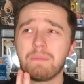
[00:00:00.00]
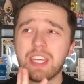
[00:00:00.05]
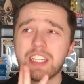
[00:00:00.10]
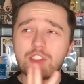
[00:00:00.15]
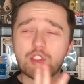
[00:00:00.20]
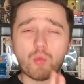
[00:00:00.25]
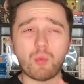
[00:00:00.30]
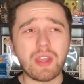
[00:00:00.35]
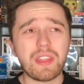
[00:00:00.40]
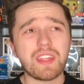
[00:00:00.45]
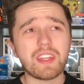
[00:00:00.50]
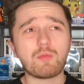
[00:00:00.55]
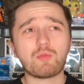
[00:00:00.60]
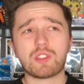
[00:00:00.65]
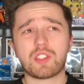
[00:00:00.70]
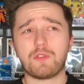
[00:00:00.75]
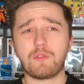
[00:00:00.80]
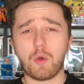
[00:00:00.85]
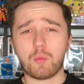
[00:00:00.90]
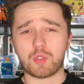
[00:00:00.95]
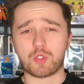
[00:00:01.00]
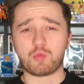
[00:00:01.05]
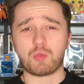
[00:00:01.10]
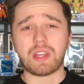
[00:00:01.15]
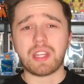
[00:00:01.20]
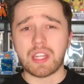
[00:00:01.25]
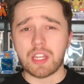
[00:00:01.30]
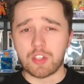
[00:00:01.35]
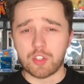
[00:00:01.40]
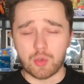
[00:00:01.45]
it's the way that this film was
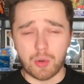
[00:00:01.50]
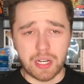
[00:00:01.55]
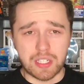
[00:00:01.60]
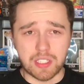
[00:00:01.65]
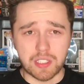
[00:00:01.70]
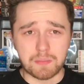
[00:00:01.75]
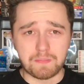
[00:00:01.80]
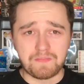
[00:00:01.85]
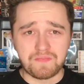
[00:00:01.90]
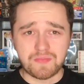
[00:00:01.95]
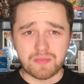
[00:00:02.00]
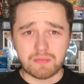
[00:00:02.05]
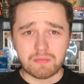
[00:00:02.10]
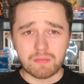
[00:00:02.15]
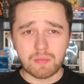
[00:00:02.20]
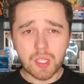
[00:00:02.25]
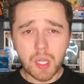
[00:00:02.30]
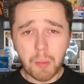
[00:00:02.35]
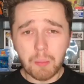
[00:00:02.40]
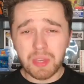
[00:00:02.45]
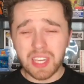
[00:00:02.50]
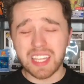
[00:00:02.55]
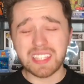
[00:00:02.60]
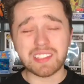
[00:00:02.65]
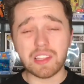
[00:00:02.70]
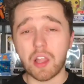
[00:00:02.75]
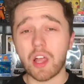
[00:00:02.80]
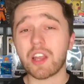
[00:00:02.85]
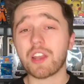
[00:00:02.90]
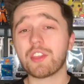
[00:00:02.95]
written and directed
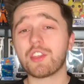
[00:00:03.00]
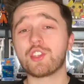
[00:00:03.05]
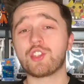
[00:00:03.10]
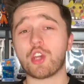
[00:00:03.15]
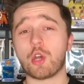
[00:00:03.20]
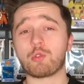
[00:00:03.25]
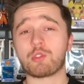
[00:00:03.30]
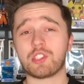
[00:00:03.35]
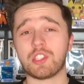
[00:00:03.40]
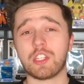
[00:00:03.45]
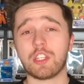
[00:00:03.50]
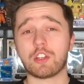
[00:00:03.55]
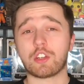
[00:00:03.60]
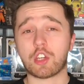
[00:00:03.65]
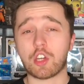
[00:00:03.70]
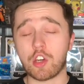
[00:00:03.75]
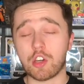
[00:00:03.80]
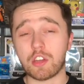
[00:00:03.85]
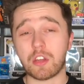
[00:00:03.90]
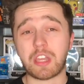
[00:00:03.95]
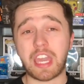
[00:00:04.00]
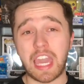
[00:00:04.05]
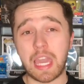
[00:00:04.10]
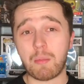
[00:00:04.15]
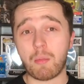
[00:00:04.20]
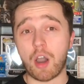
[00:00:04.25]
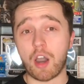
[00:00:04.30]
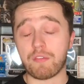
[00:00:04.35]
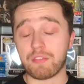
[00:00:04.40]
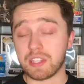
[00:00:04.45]
because a lot of the jokes in here could have
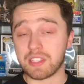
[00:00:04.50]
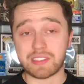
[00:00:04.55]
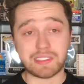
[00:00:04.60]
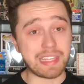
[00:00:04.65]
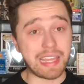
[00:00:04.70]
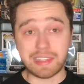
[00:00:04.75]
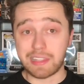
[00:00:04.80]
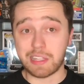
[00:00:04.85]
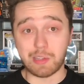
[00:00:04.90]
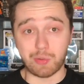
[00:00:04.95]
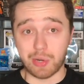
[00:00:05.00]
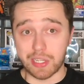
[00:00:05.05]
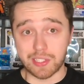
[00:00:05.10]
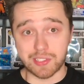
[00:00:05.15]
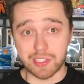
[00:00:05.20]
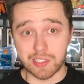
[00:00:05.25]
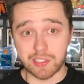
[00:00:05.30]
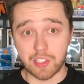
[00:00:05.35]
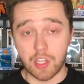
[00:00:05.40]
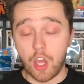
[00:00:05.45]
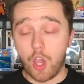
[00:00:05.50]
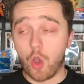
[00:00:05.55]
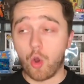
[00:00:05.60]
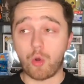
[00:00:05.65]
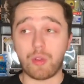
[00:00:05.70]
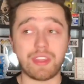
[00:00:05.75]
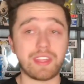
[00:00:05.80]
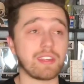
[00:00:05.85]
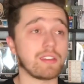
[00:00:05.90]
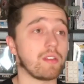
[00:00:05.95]
came off insanely racist
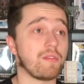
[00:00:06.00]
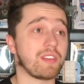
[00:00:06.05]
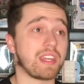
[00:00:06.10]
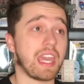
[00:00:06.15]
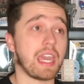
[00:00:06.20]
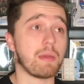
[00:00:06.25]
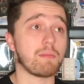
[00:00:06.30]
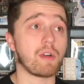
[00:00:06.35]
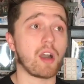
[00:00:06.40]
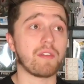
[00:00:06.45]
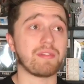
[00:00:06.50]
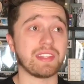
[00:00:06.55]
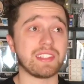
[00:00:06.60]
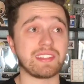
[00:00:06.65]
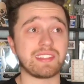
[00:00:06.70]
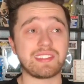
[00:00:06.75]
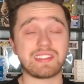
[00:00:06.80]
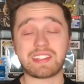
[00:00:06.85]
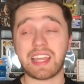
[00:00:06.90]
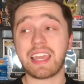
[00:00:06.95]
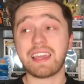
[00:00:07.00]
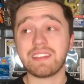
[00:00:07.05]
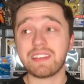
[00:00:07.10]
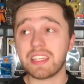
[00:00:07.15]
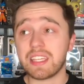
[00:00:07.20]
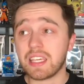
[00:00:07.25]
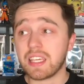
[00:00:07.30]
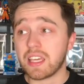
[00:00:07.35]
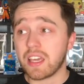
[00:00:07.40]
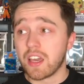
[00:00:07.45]
or they could have came off
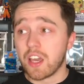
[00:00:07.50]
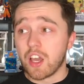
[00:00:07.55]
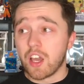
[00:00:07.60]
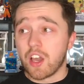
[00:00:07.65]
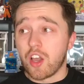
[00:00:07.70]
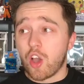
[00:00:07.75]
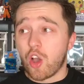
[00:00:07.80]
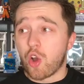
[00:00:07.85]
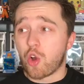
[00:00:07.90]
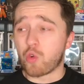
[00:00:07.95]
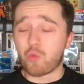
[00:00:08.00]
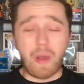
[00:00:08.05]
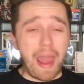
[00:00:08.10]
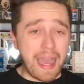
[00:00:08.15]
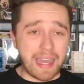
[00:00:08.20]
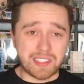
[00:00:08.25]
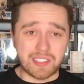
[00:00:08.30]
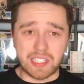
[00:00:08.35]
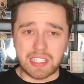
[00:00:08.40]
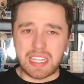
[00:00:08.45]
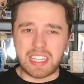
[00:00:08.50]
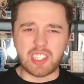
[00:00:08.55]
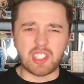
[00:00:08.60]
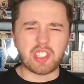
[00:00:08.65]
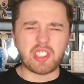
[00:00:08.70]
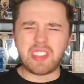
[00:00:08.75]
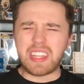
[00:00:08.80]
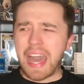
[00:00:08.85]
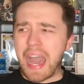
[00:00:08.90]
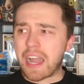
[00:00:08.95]
insanely harassing and
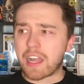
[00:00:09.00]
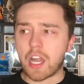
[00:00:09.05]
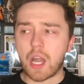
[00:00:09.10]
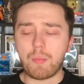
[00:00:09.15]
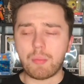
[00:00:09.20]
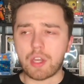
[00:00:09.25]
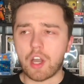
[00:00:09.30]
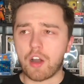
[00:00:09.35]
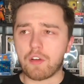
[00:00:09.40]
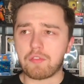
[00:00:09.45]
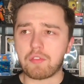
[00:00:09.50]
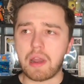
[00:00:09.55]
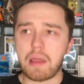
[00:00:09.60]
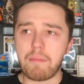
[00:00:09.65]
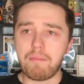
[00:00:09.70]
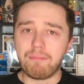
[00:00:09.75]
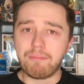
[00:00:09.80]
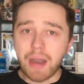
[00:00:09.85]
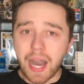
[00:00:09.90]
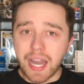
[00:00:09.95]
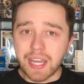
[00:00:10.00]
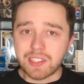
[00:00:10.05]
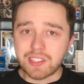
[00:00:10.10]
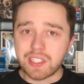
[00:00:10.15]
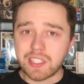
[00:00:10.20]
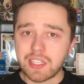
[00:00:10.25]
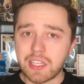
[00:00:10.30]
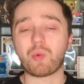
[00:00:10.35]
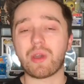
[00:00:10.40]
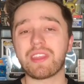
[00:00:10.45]
just not coming off right
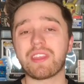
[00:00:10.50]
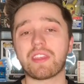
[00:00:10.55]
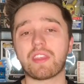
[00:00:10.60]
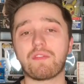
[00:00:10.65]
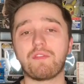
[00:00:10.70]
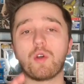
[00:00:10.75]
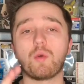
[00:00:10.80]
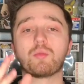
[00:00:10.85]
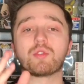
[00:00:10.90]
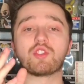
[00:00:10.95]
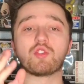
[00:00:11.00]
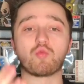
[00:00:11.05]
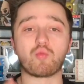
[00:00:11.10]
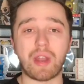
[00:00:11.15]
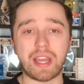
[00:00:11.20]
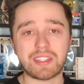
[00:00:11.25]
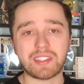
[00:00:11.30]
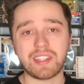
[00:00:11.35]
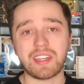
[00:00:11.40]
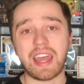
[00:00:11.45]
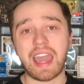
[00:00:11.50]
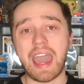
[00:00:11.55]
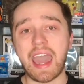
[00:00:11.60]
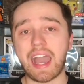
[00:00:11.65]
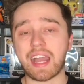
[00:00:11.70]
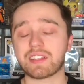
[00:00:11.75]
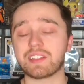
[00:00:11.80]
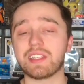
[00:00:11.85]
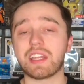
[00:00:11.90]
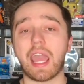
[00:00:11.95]
but way that the film was directed,
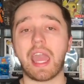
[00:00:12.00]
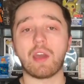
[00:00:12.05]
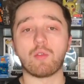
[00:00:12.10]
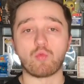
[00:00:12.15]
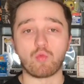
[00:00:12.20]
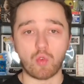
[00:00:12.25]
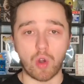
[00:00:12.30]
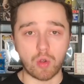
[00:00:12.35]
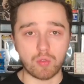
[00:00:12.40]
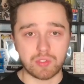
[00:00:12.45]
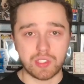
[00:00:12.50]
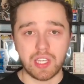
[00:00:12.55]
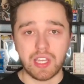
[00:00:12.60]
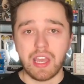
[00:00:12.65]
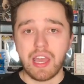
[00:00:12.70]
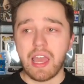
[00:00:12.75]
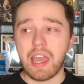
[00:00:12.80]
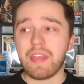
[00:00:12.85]
acted, and wrote.